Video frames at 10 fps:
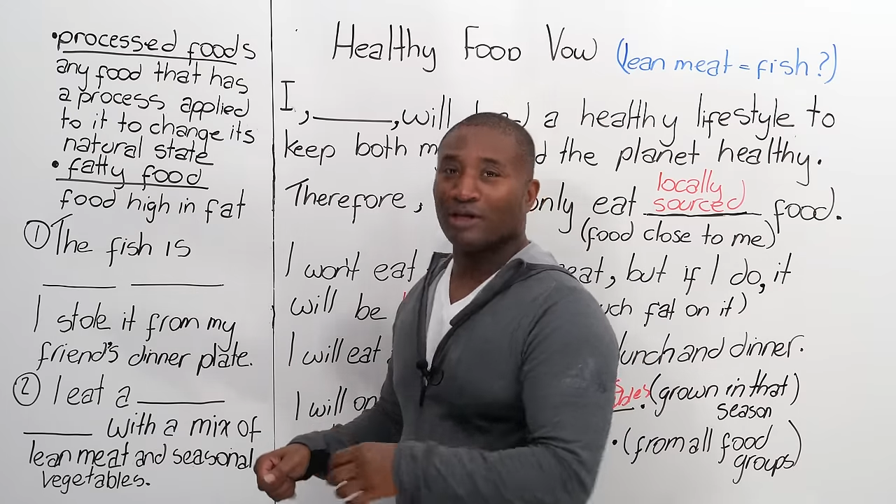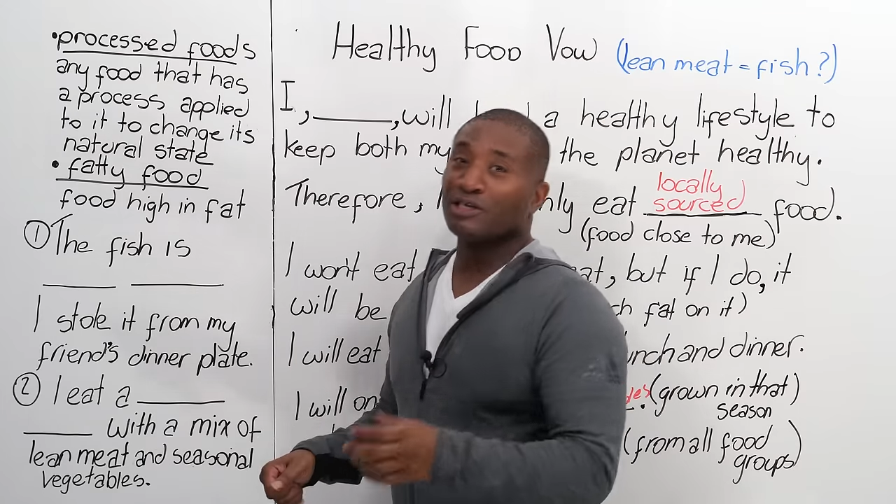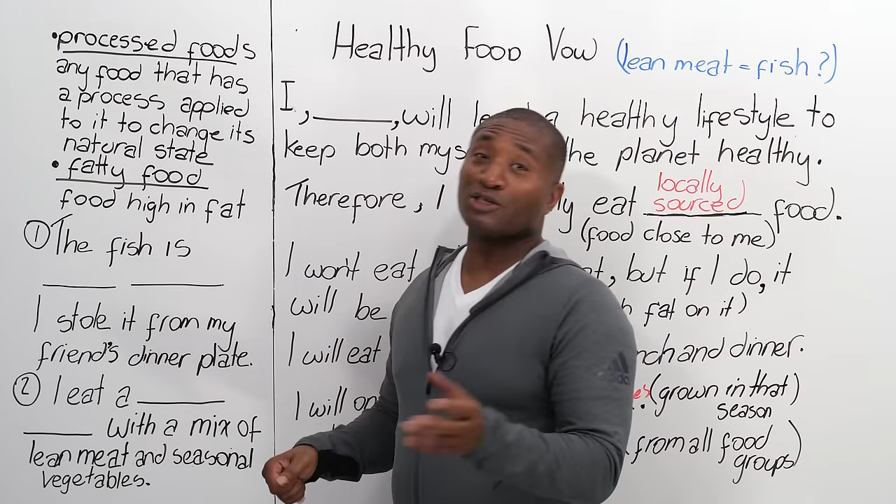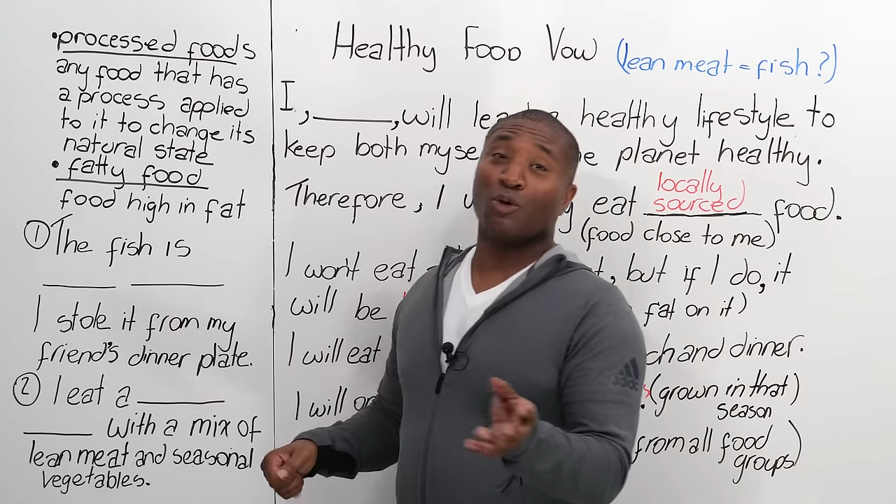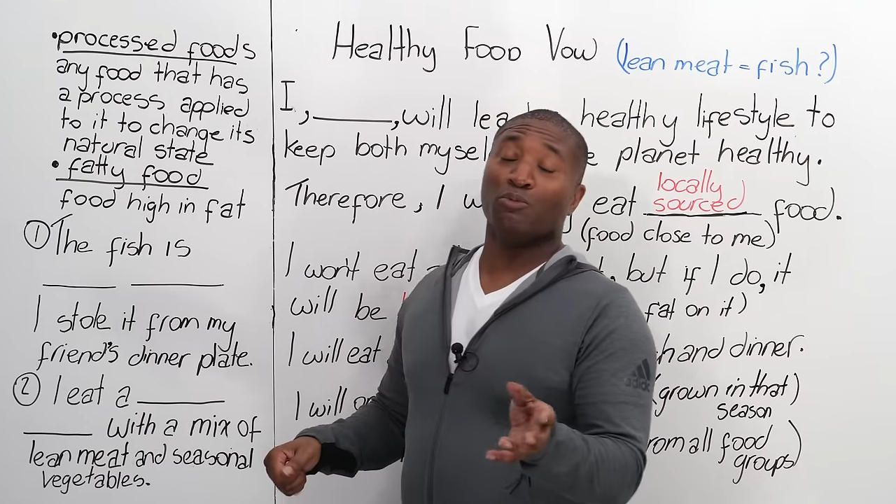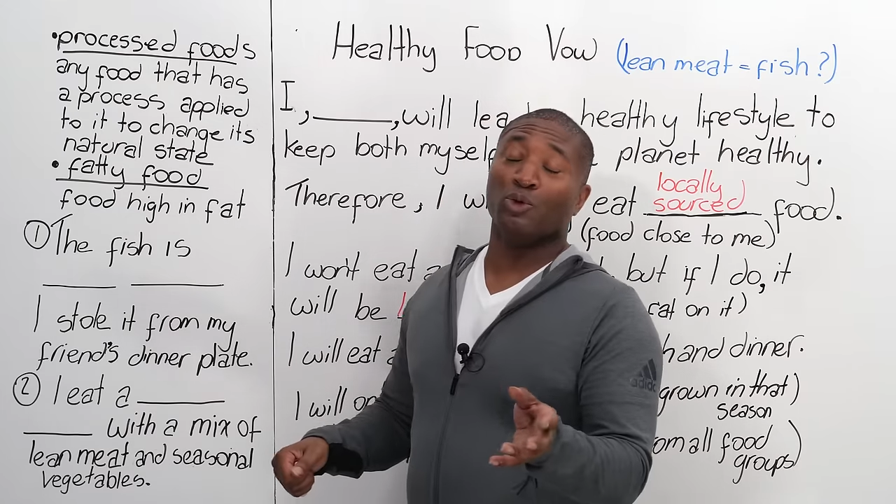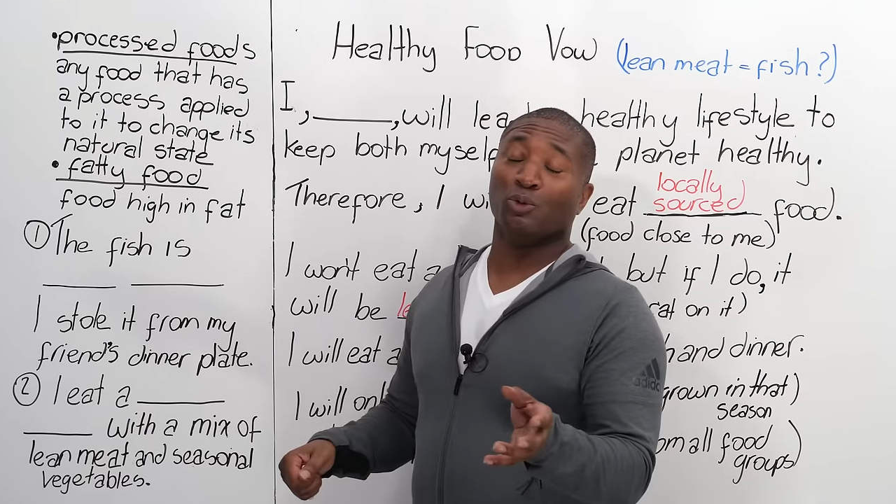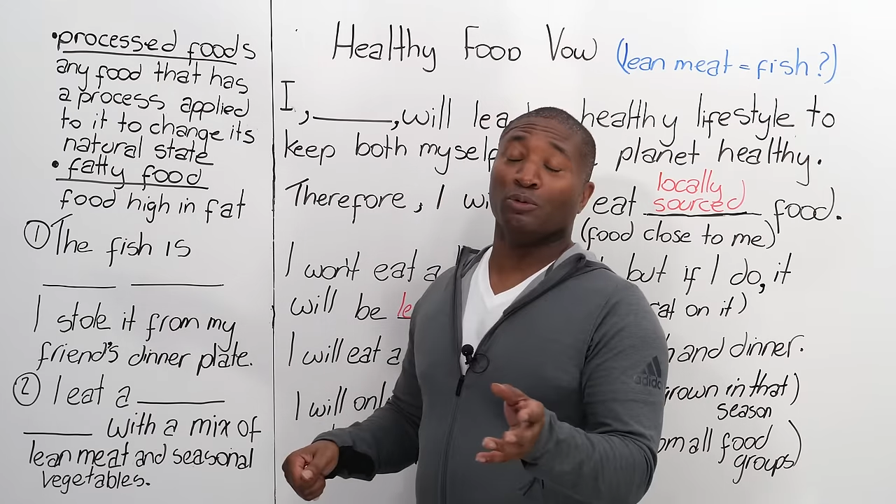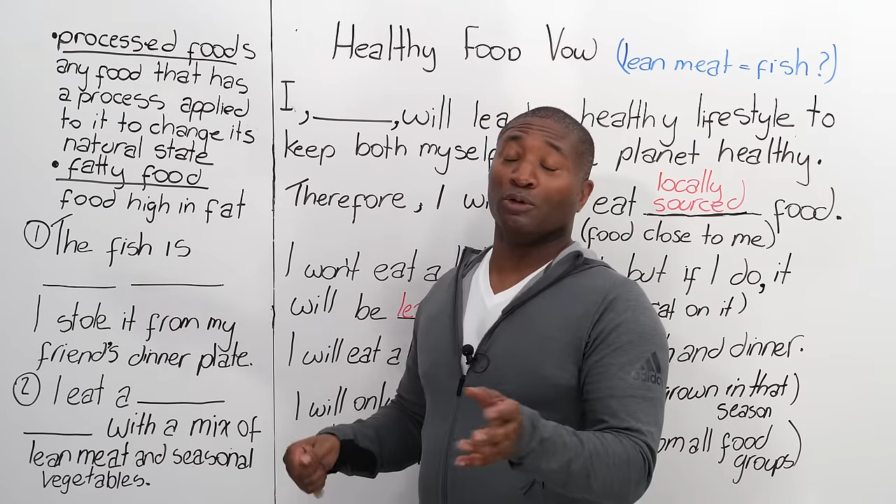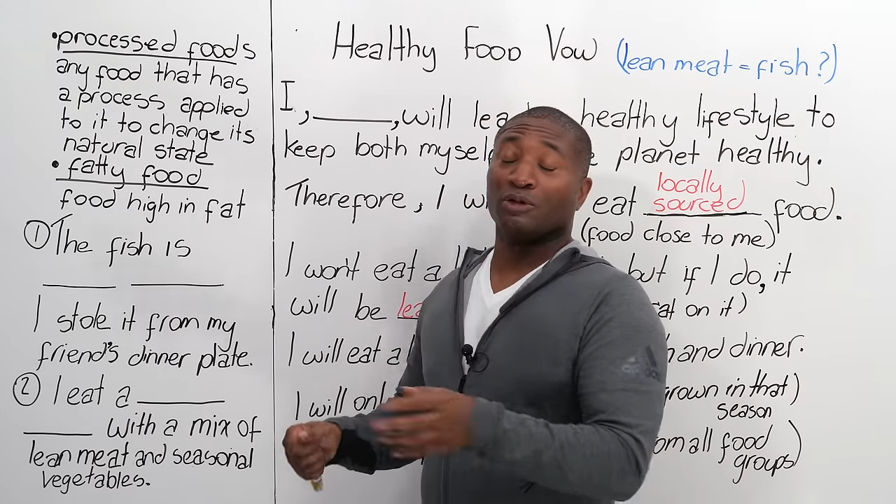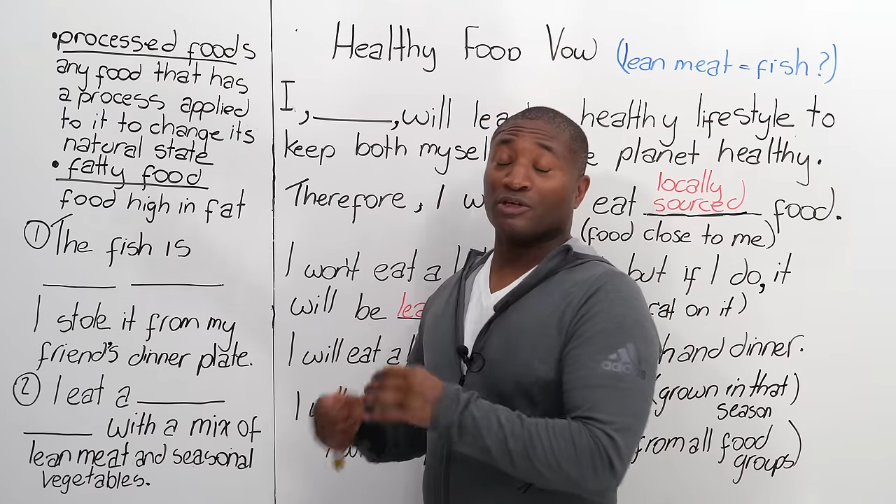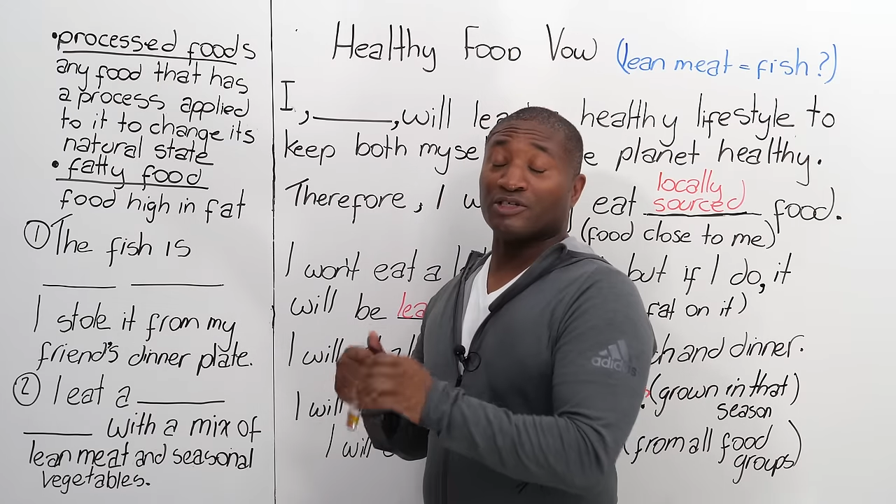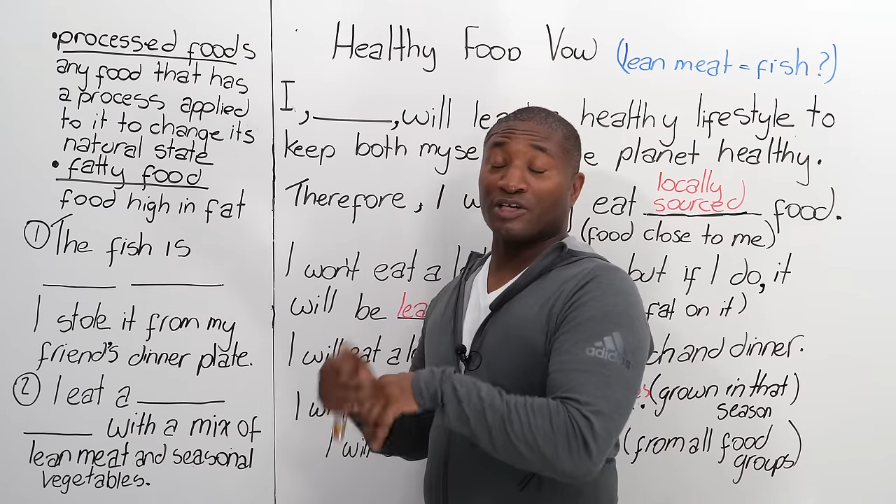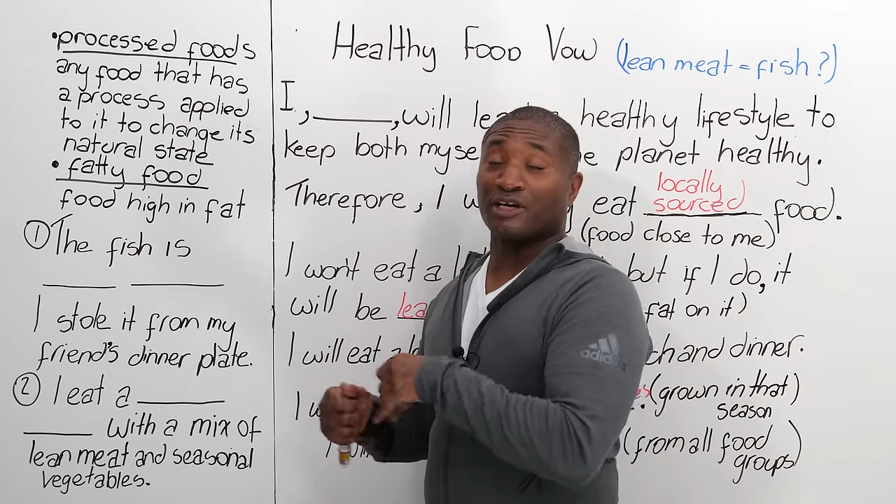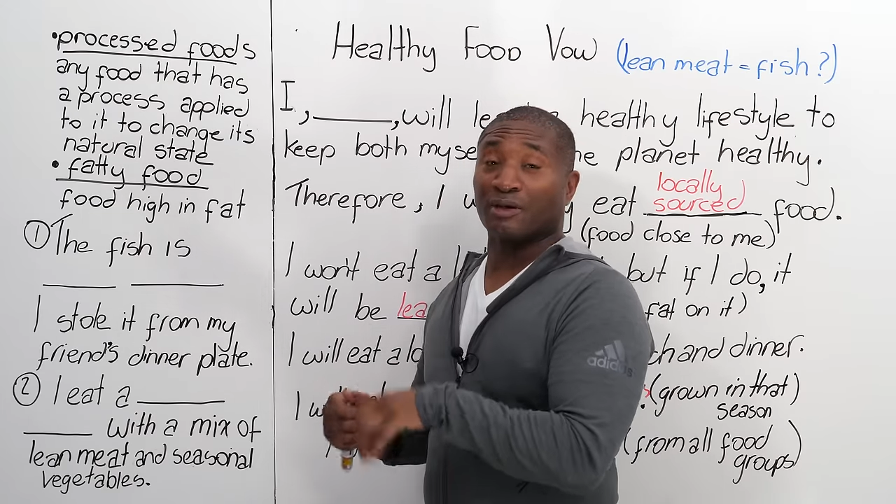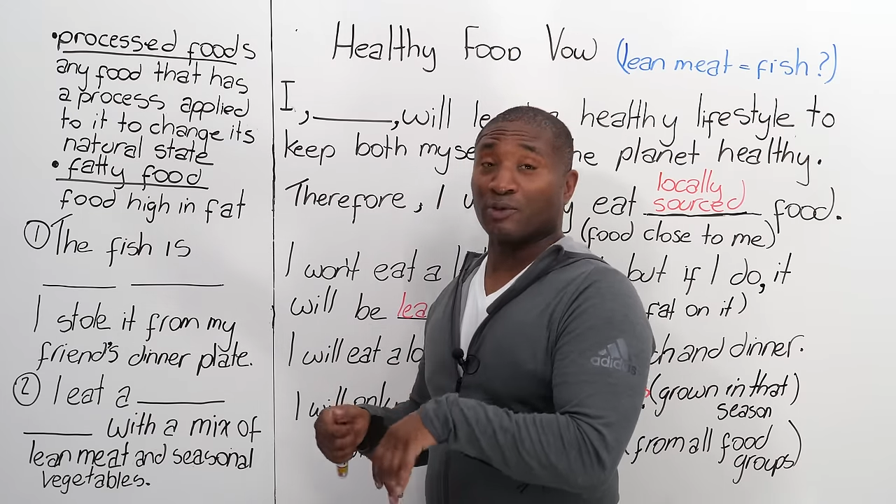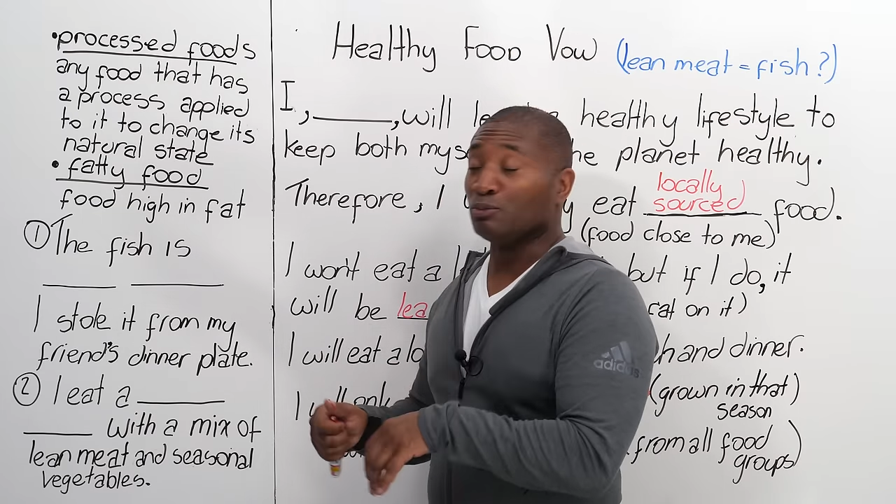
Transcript: doesn't go moo because it's cut up.